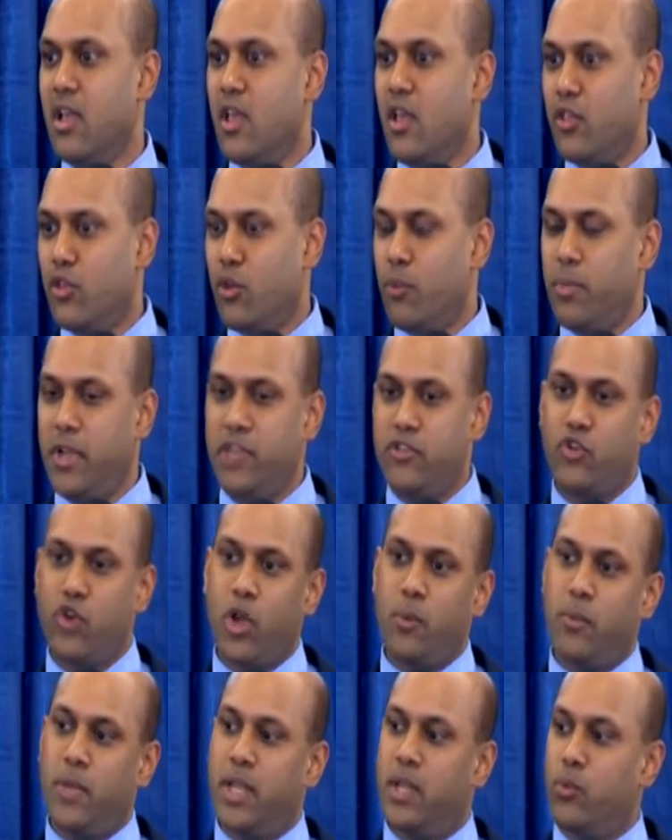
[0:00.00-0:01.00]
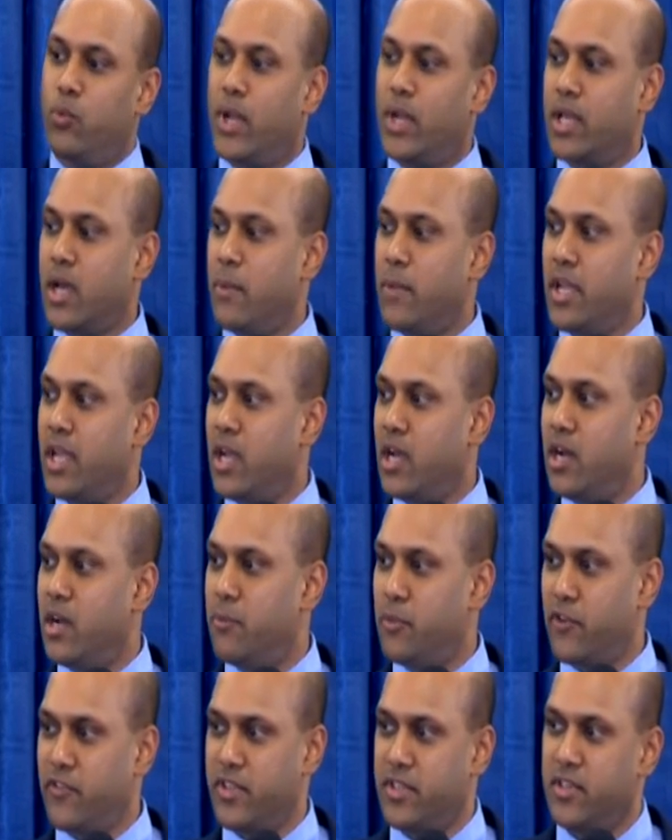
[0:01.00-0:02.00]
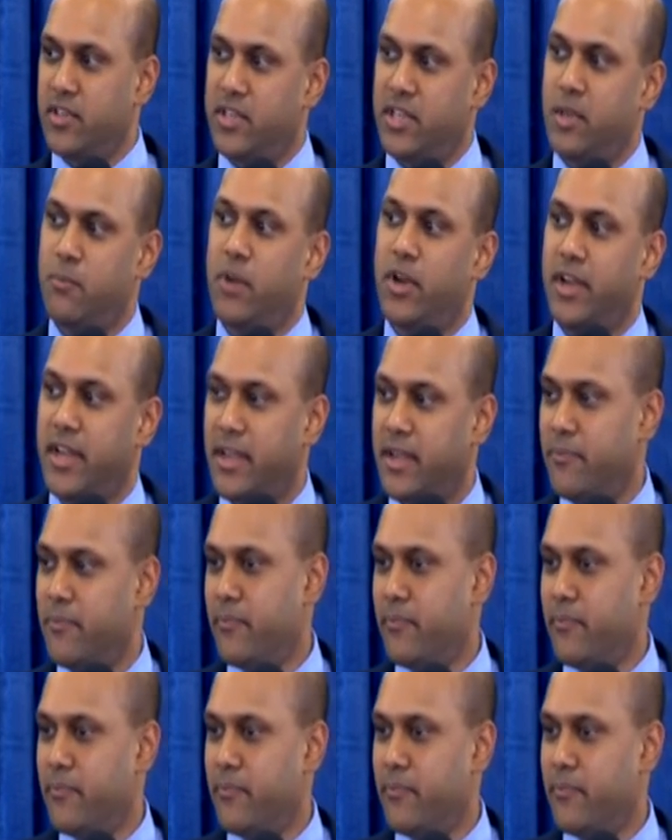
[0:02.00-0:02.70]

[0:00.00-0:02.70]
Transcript: So please join me in welcoming Professor Tilbury.